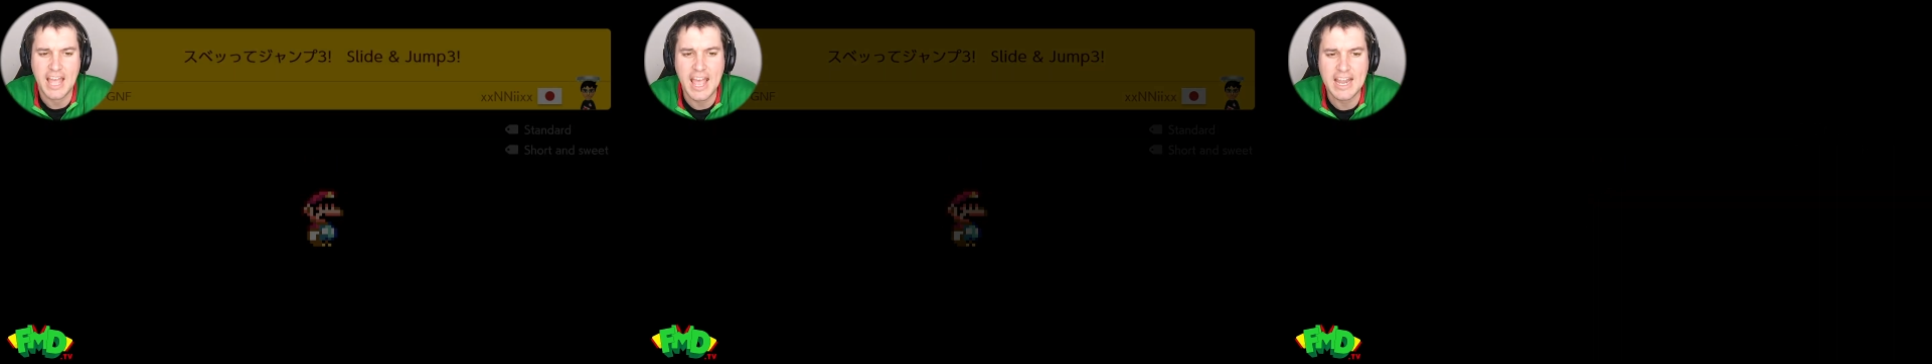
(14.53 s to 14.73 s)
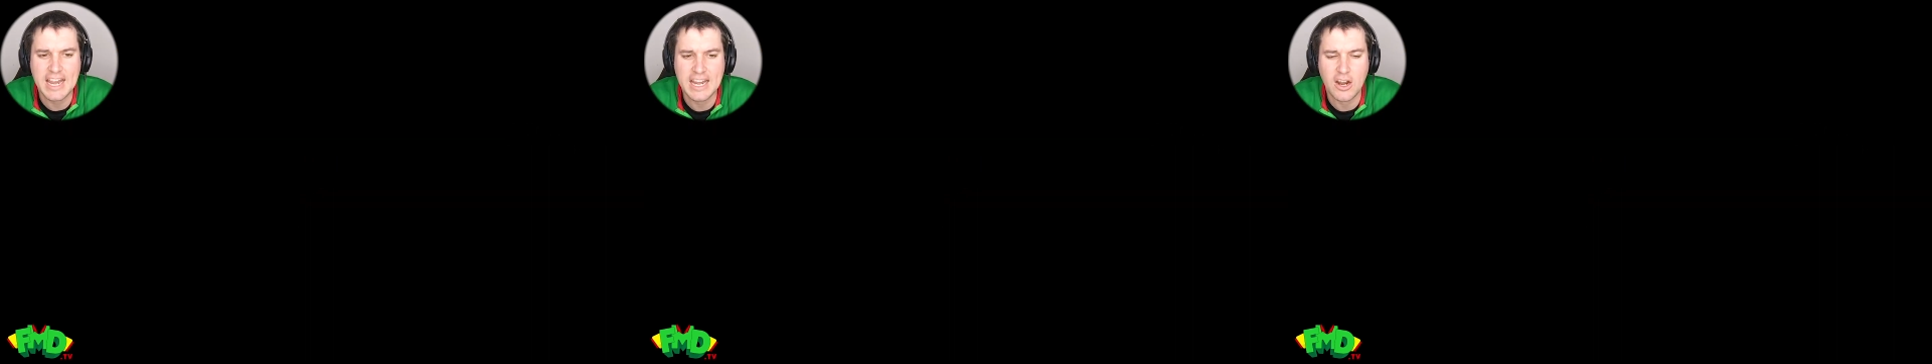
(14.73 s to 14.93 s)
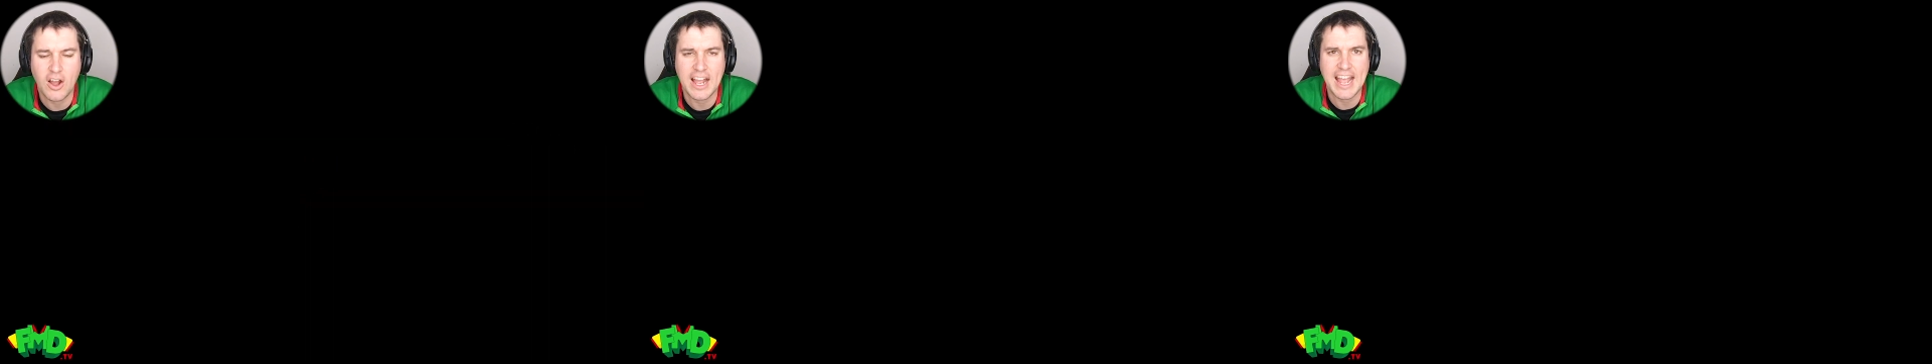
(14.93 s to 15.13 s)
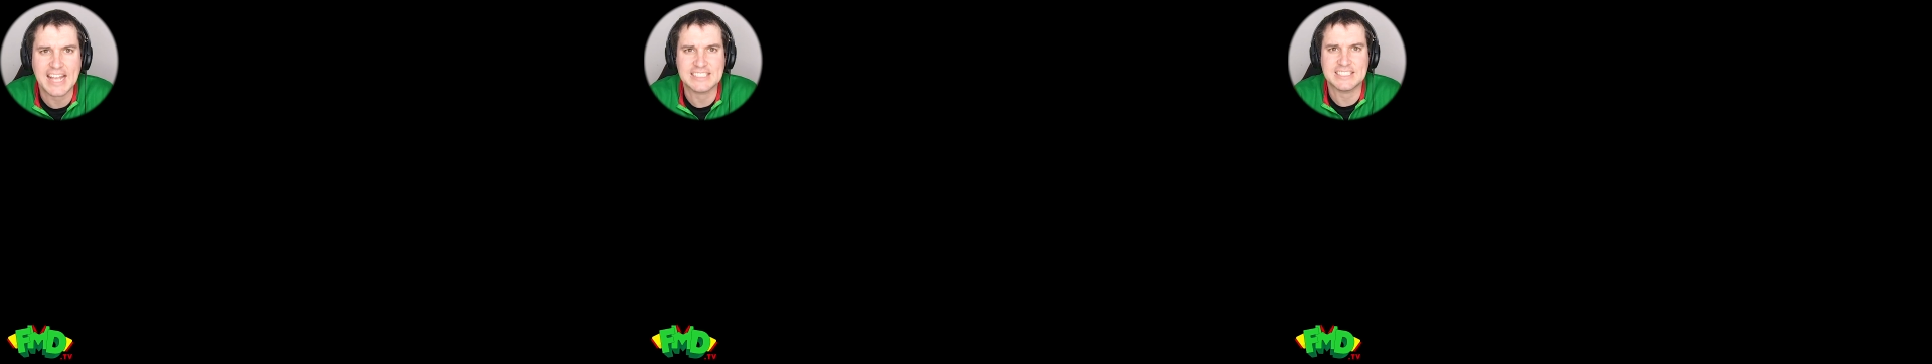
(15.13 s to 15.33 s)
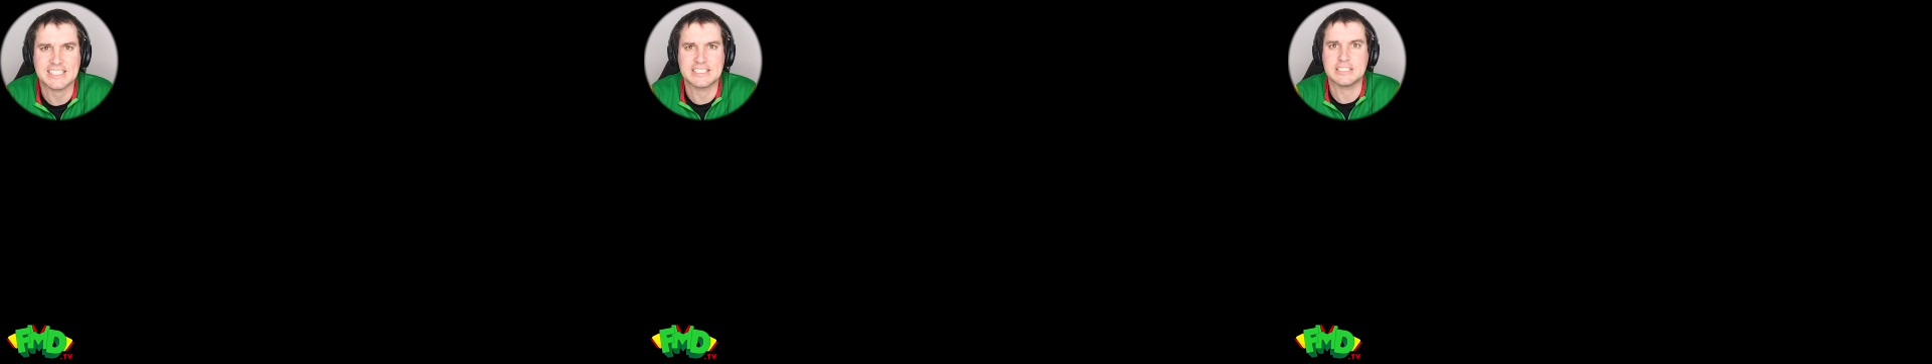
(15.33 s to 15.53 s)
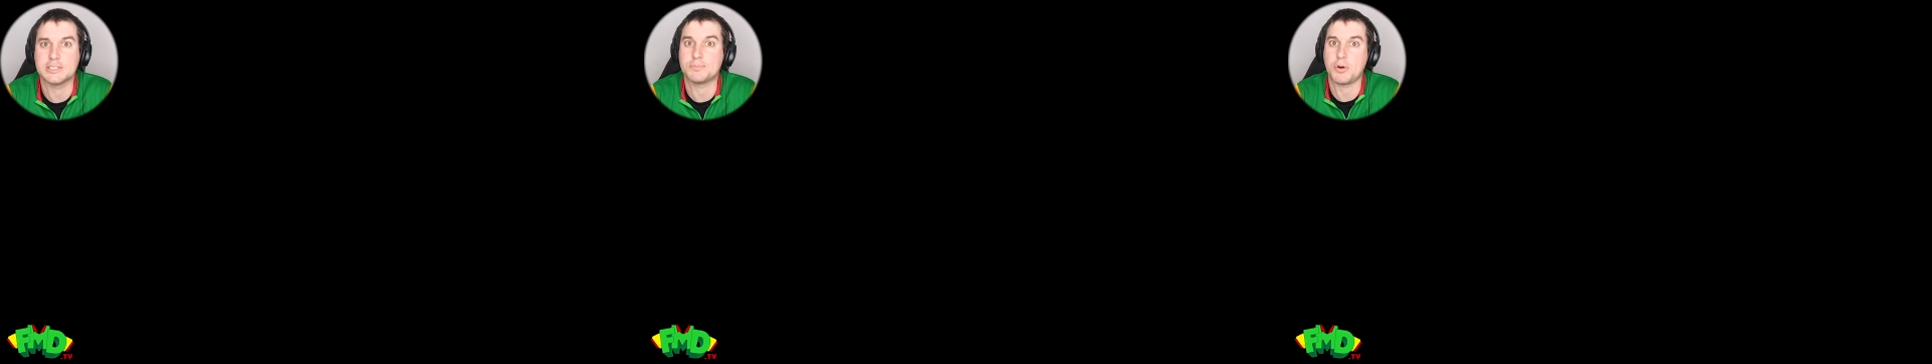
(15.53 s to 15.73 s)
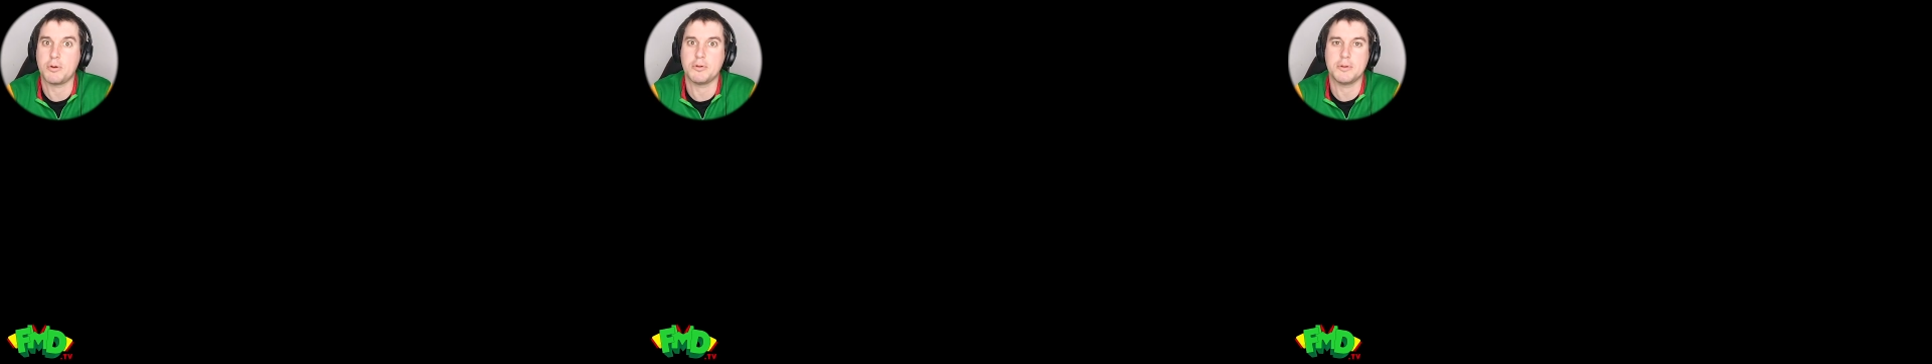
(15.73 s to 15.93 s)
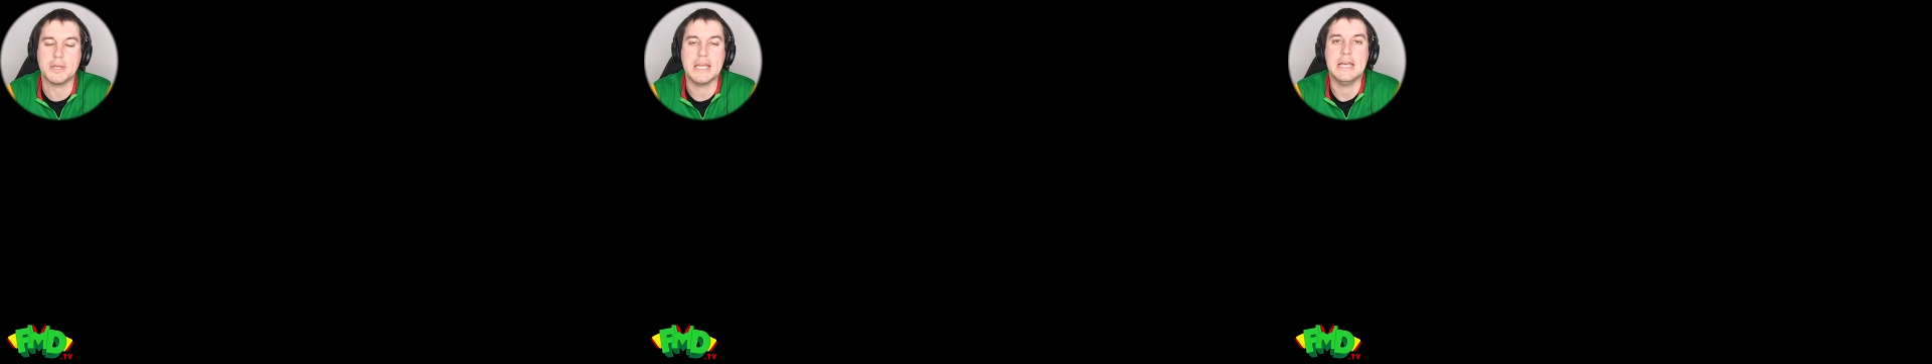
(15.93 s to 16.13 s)
NNI XX is
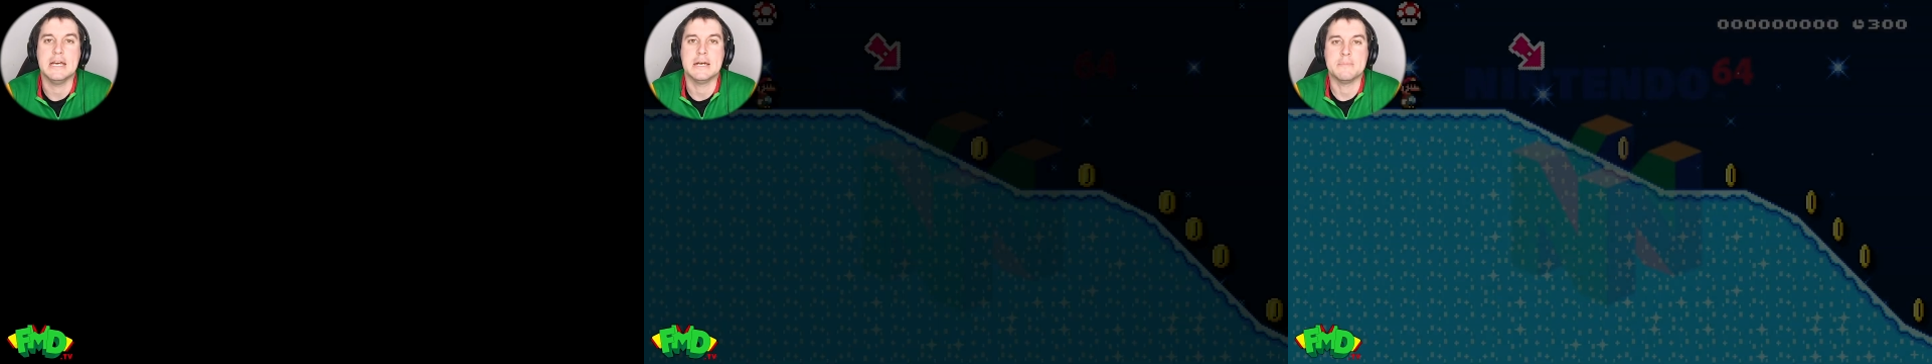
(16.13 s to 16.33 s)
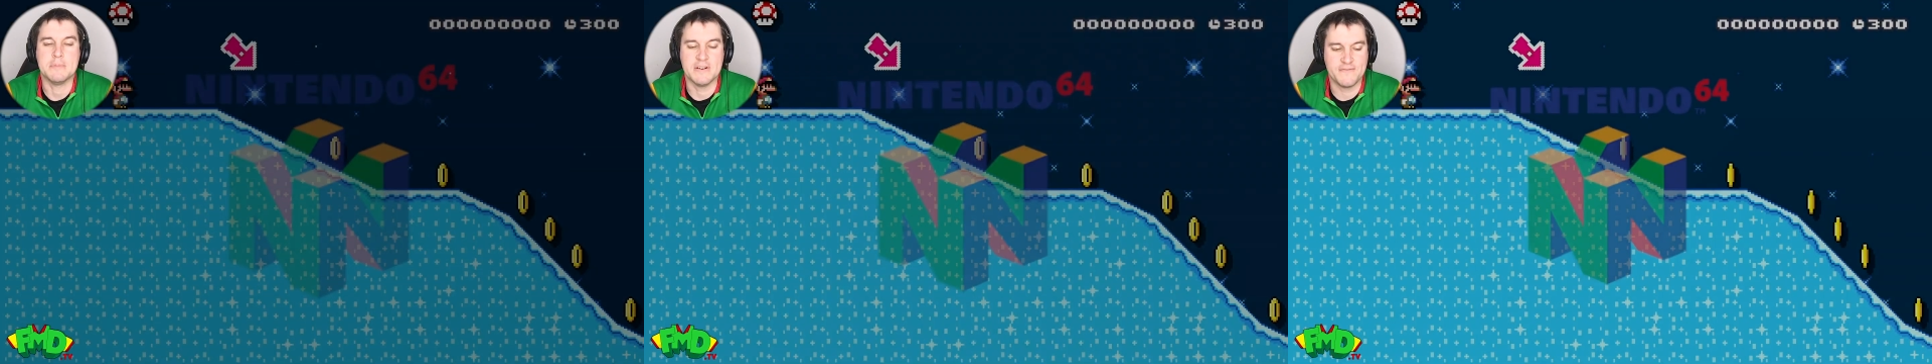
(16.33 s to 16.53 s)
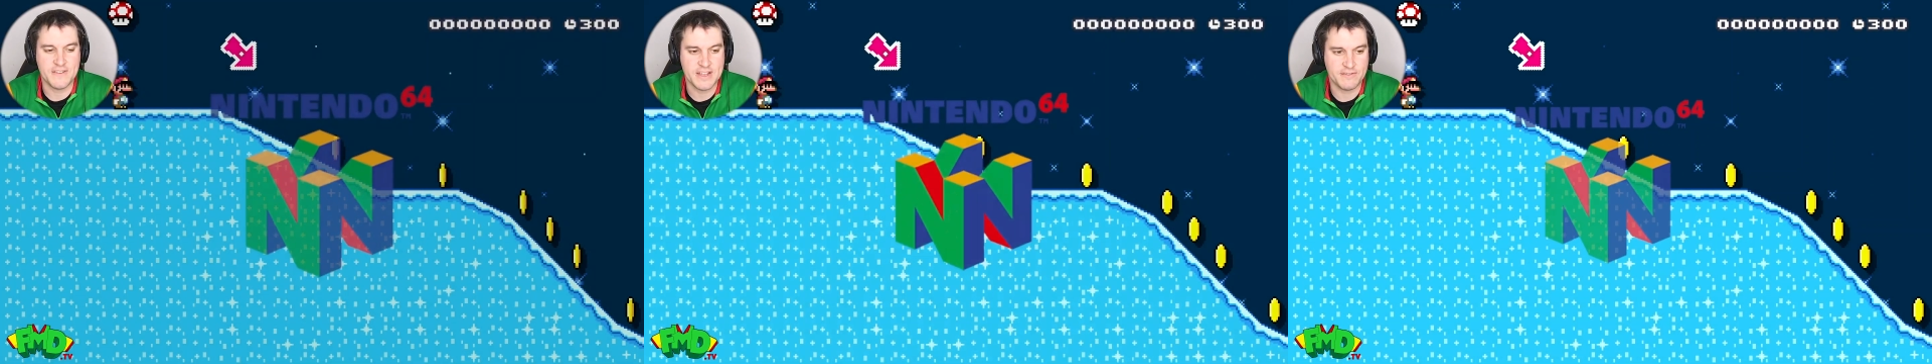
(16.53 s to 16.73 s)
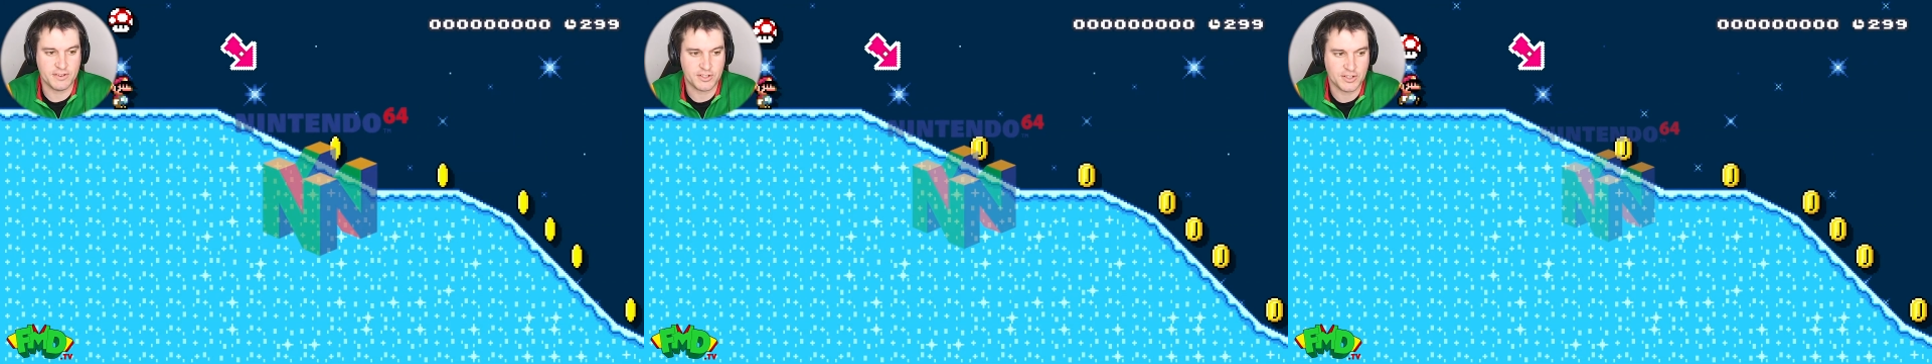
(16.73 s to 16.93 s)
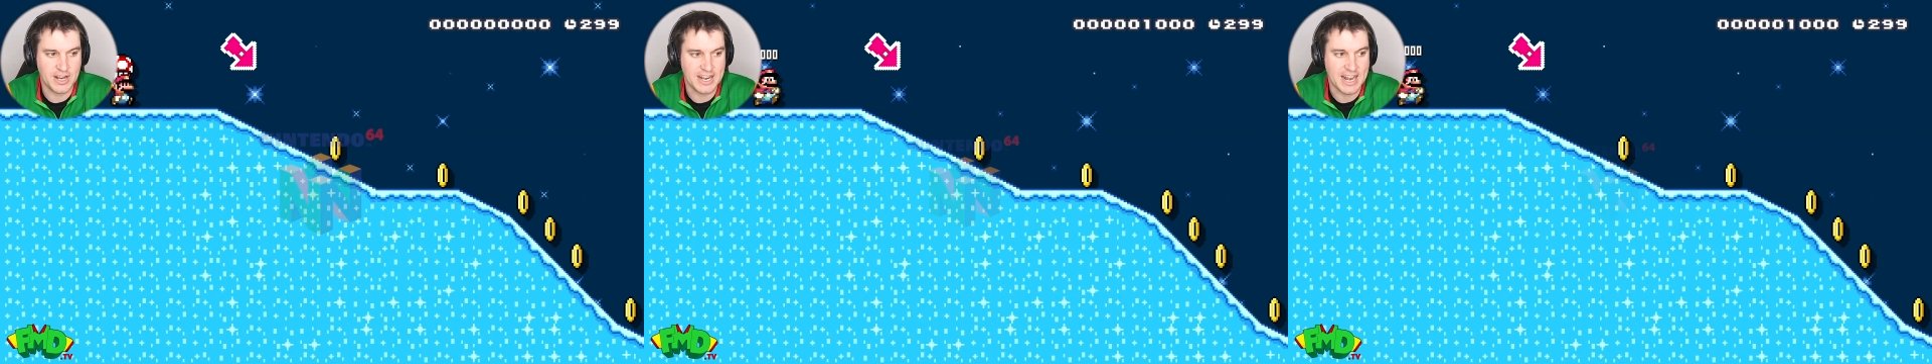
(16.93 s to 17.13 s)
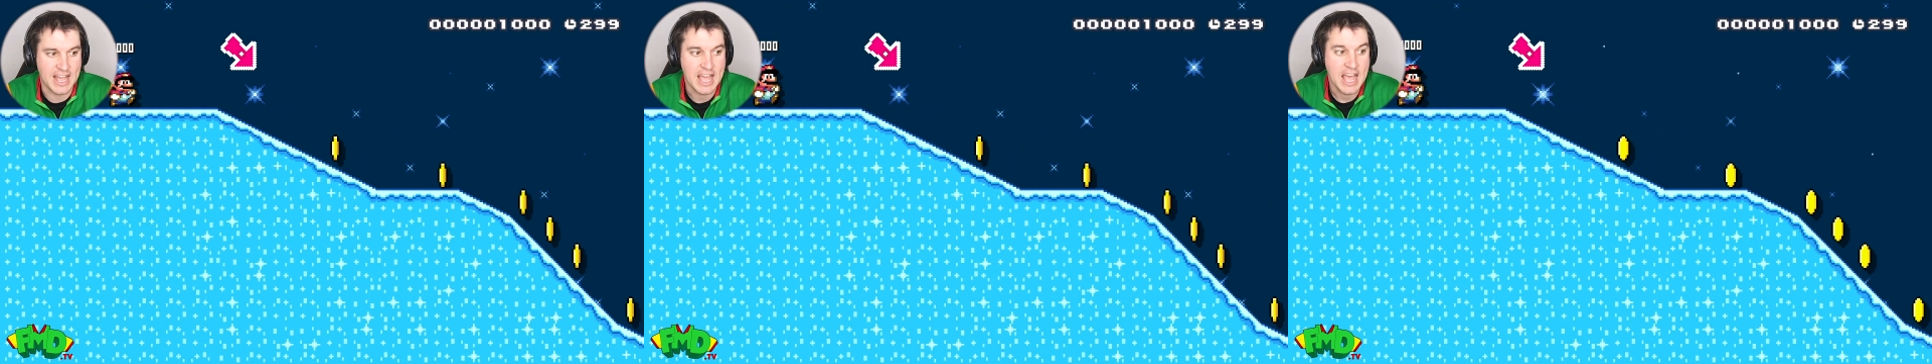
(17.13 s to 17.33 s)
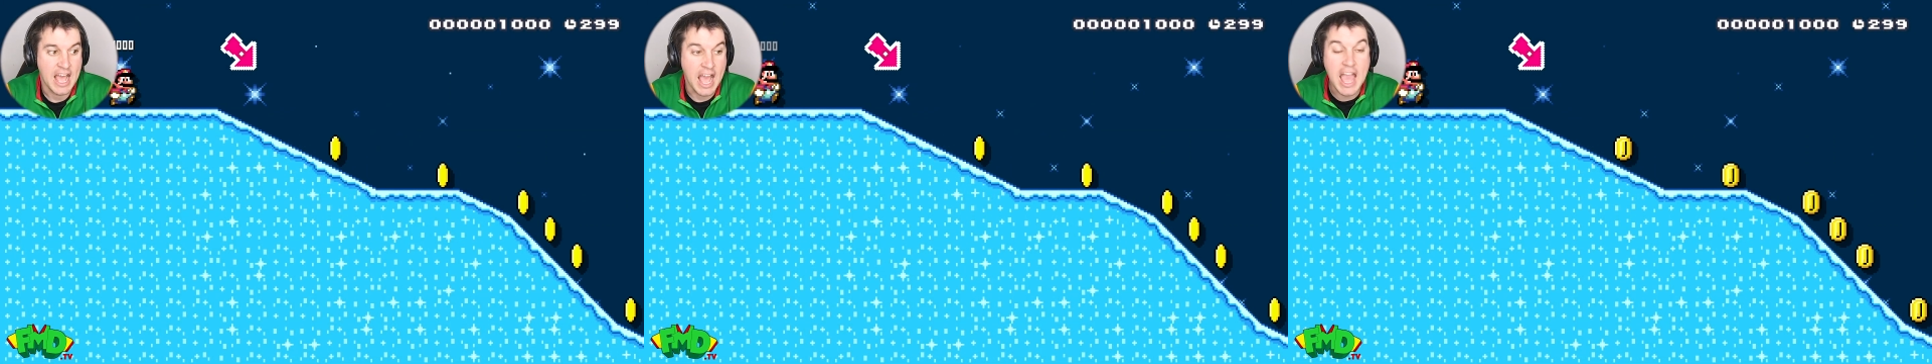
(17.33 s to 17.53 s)
probably my favorite creator.